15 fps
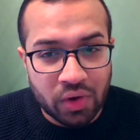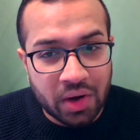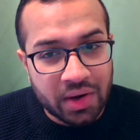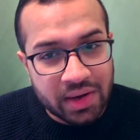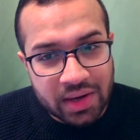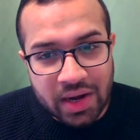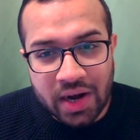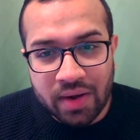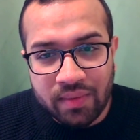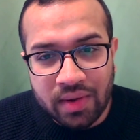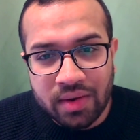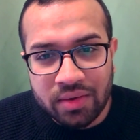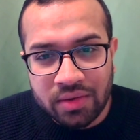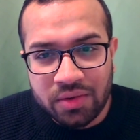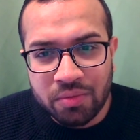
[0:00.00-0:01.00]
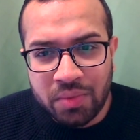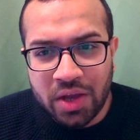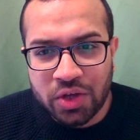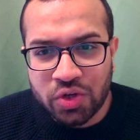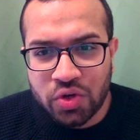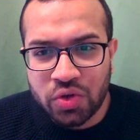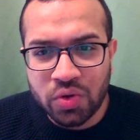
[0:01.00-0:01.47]
you're learning Laravel, you make
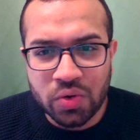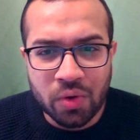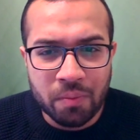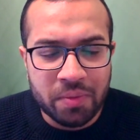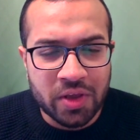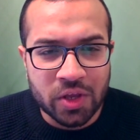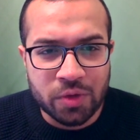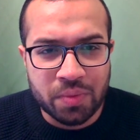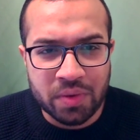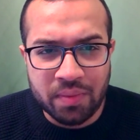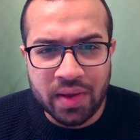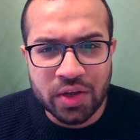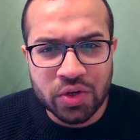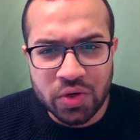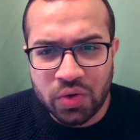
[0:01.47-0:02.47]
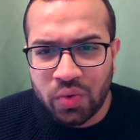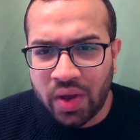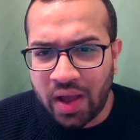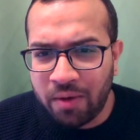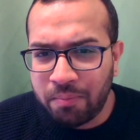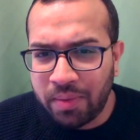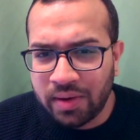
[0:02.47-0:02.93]
sure you know PHP. Make sure you
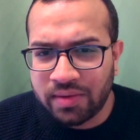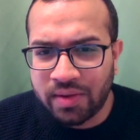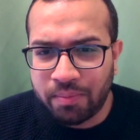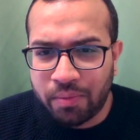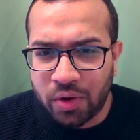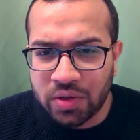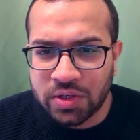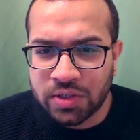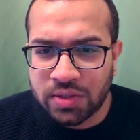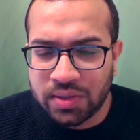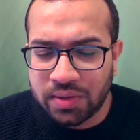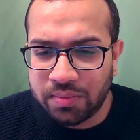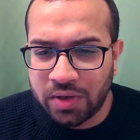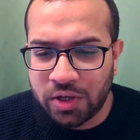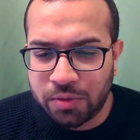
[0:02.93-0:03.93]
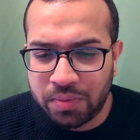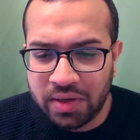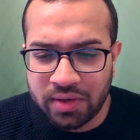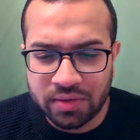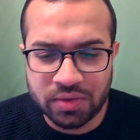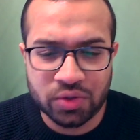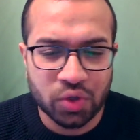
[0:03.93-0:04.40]
have built some projects in
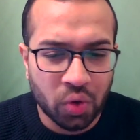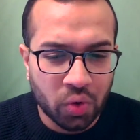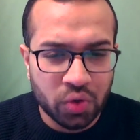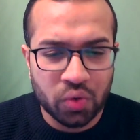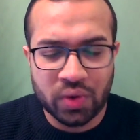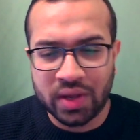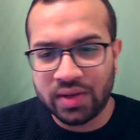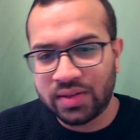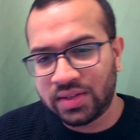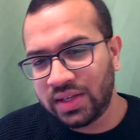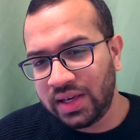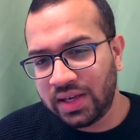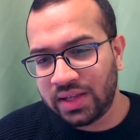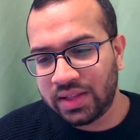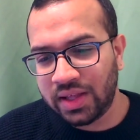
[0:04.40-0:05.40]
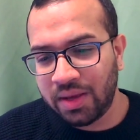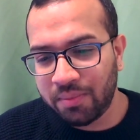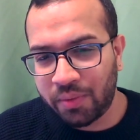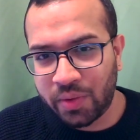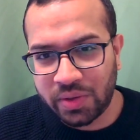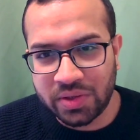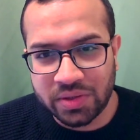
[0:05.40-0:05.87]
PHP so you can see the
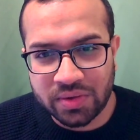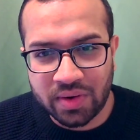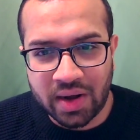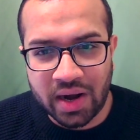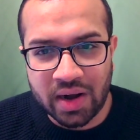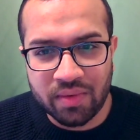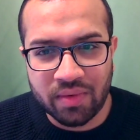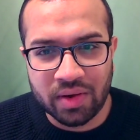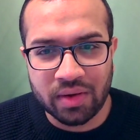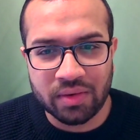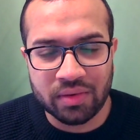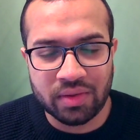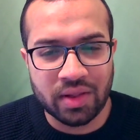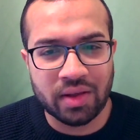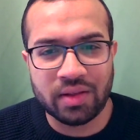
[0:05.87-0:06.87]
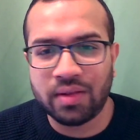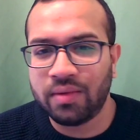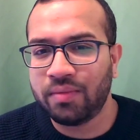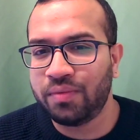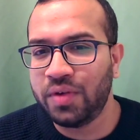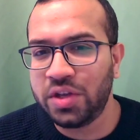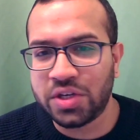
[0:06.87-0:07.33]
importance of Laravel, the
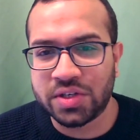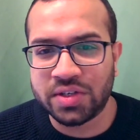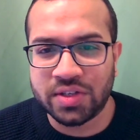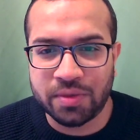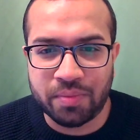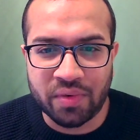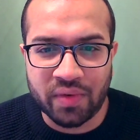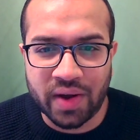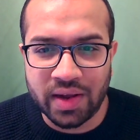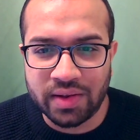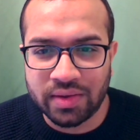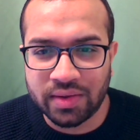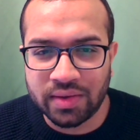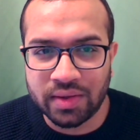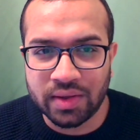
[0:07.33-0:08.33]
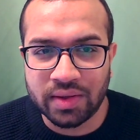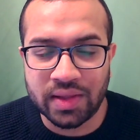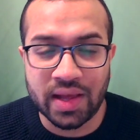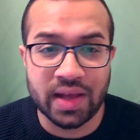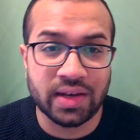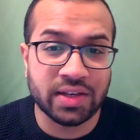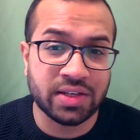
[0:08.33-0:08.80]
features it provides,
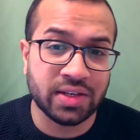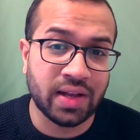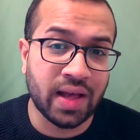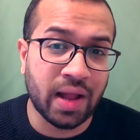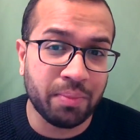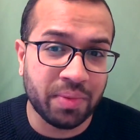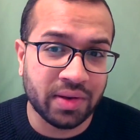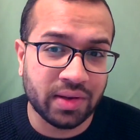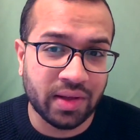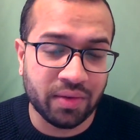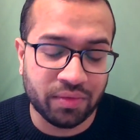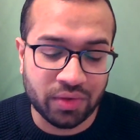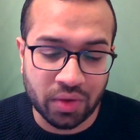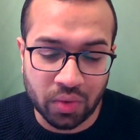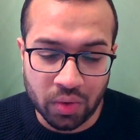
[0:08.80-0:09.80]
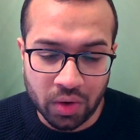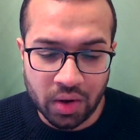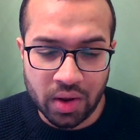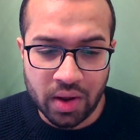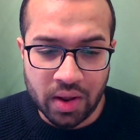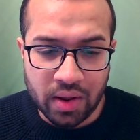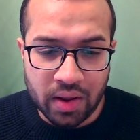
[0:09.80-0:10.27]
the additional help it gives you.
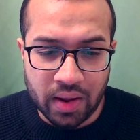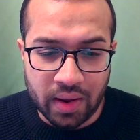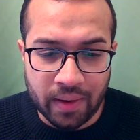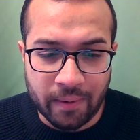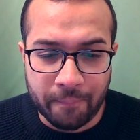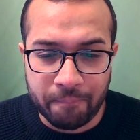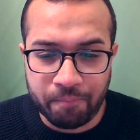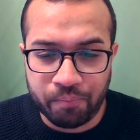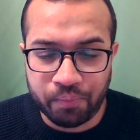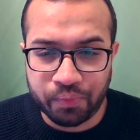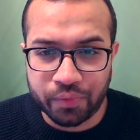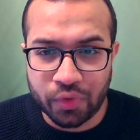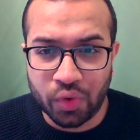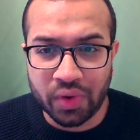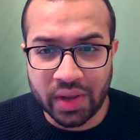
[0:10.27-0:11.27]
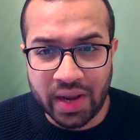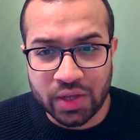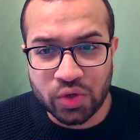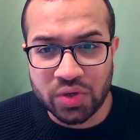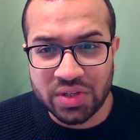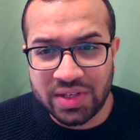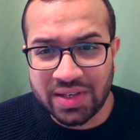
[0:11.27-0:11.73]
So you can
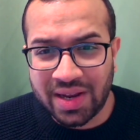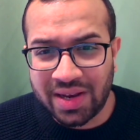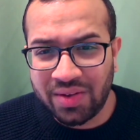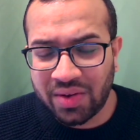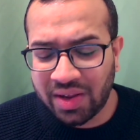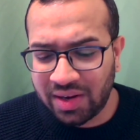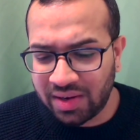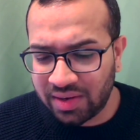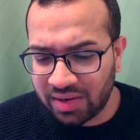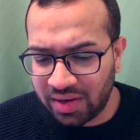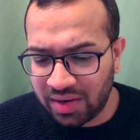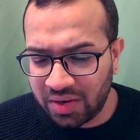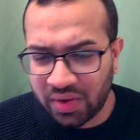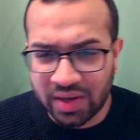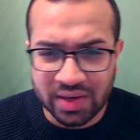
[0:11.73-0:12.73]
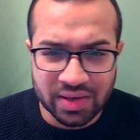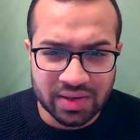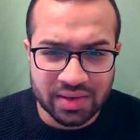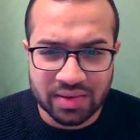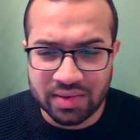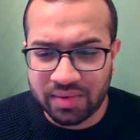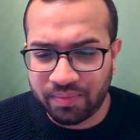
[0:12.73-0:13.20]
actually see it, and you can
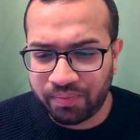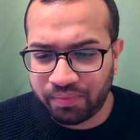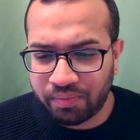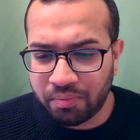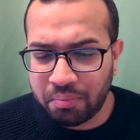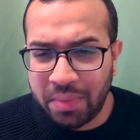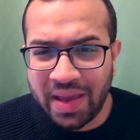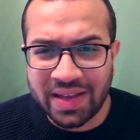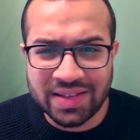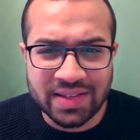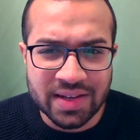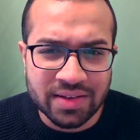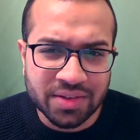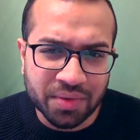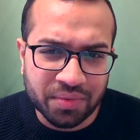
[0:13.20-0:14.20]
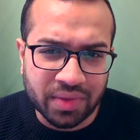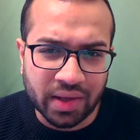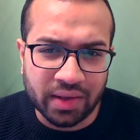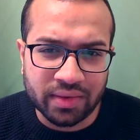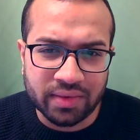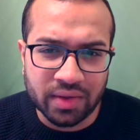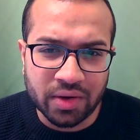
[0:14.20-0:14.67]
make sense of
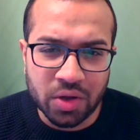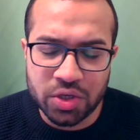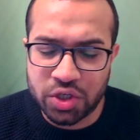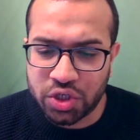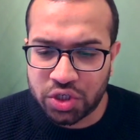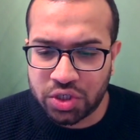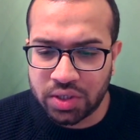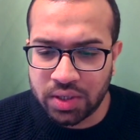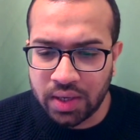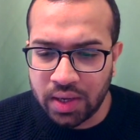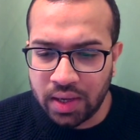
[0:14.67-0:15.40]
things, not just